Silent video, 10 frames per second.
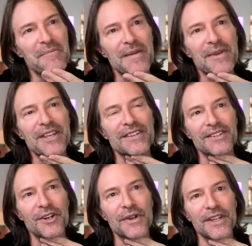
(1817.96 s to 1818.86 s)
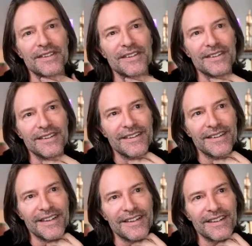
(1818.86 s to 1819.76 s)
maybe,
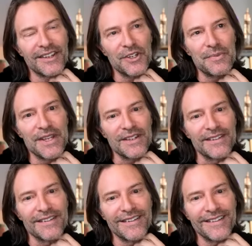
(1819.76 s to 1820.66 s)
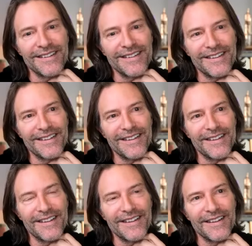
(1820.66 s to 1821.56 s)
it could be
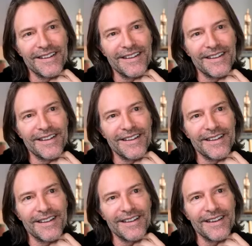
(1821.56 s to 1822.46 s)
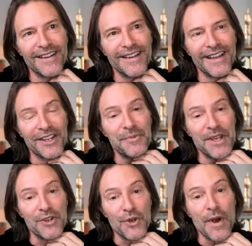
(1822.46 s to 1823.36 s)
it, it could
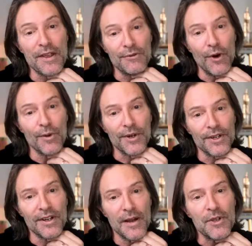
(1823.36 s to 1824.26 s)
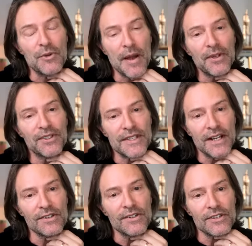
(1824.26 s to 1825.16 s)
be a new way forward. I mean, you might be able to
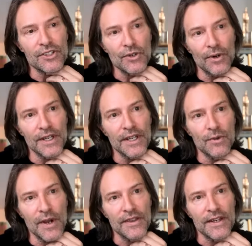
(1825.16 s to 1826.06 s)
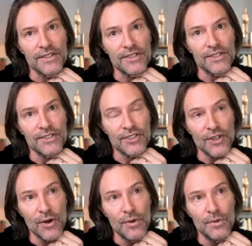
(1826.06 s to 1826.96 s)
tell a story in a way that is
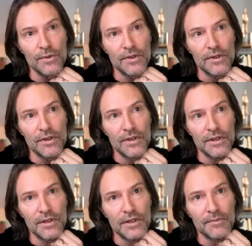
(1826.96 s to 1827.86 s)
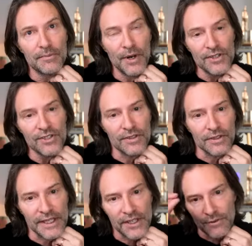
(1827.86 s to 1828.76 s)
so
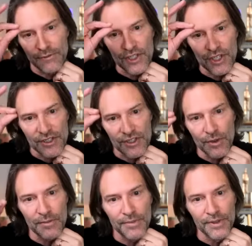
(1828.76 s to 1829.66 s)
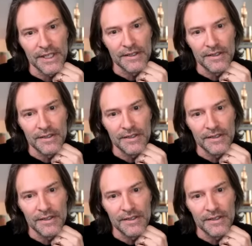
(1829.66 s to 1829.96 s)
personal, like your vision is so complete.